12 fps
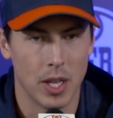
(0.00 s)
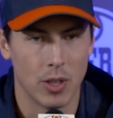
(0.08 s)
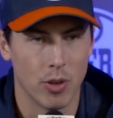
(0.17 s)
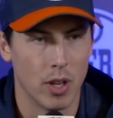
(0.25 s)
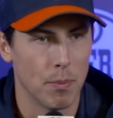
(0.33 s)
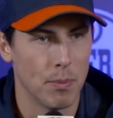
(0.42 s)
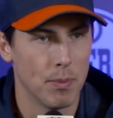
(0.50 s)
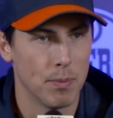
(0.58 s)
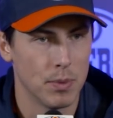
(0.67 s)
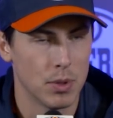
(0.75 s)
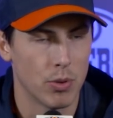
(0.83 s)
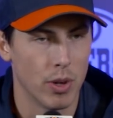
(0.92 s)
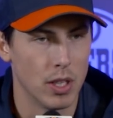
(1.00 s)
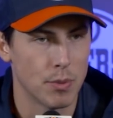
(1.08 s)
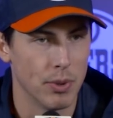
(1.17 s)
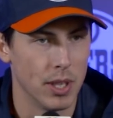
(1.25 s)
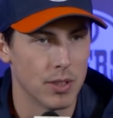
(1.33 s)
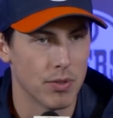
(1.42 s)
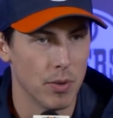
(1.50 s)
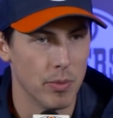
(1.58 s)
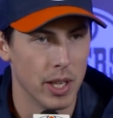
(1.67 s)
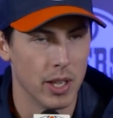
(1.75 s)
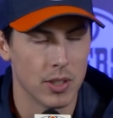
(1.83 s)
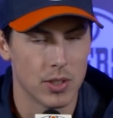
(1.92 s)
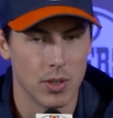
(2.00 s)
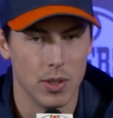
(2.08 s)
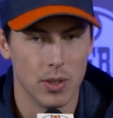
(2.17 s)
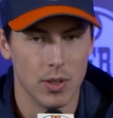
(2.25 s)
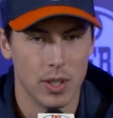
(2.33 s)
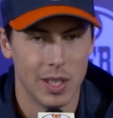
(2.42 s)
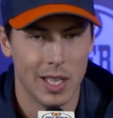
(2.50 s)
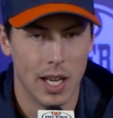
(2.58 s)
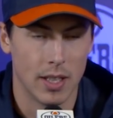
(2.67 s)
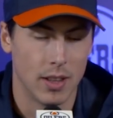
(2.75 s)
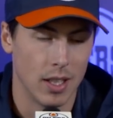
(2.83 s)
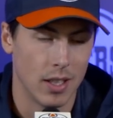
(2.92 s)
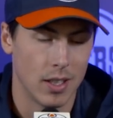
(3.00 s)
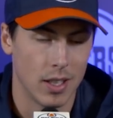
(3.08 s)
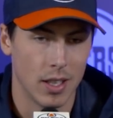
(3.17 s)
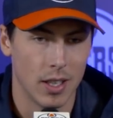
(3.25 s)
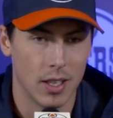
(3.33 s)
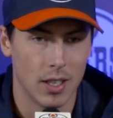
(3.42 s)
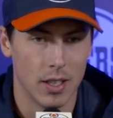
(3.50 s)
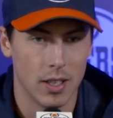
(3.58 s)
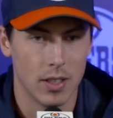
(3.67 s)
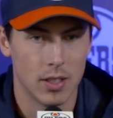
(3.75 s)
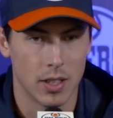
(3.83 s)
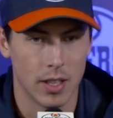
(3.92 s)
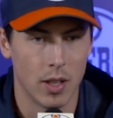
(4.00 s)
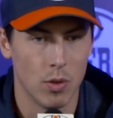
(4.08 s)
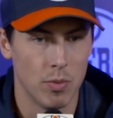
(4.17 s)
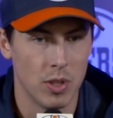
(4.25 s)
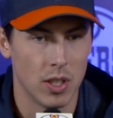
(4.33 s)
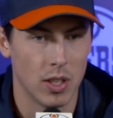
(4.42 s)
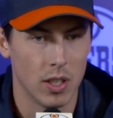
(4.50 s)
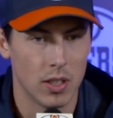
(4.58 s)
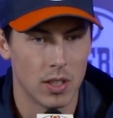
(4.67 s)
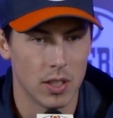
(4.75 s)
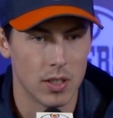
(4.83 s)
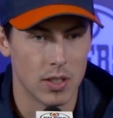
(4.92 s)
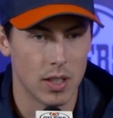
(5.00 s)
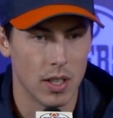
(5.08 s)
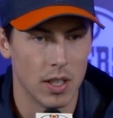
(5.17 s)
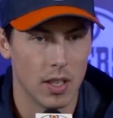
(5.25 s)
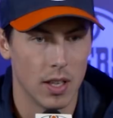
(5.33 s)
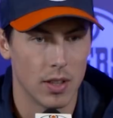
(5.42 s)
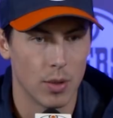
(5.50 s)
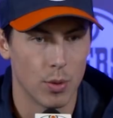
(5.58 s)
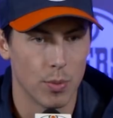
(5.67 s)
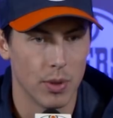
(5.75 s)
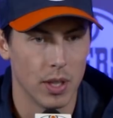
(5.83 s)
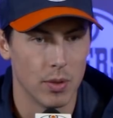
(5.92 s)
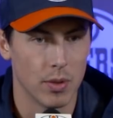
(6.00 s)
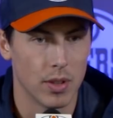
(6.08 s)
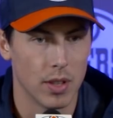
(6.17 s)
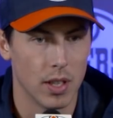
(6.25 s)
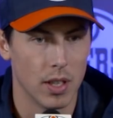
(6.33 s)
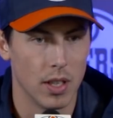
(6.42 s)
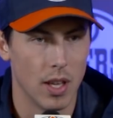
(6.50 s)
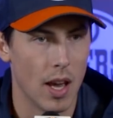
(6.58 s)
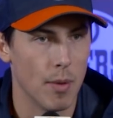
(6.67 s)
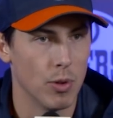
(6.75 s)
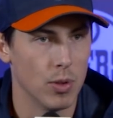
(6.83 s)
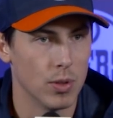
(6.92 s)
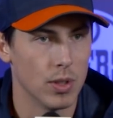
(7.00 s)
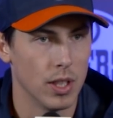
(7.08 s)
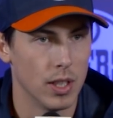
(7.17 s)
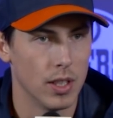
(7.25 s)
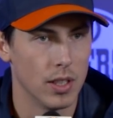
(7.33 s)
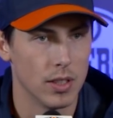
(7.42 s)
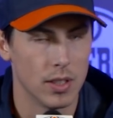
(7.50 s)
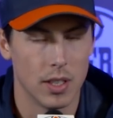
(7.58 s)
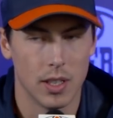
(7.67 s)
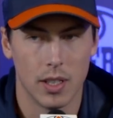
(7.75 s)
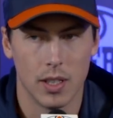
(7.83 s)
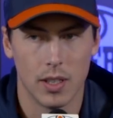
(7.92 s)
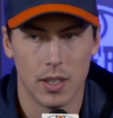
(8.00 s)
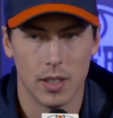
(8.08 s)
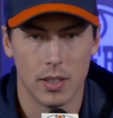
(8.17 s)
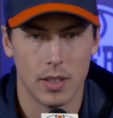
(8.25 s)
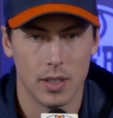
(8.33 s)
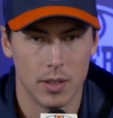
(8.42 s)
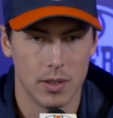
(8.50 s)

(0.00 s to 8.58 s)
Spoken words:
creates plays from there. So I think tonight will be good because I think we're playing with Yamo and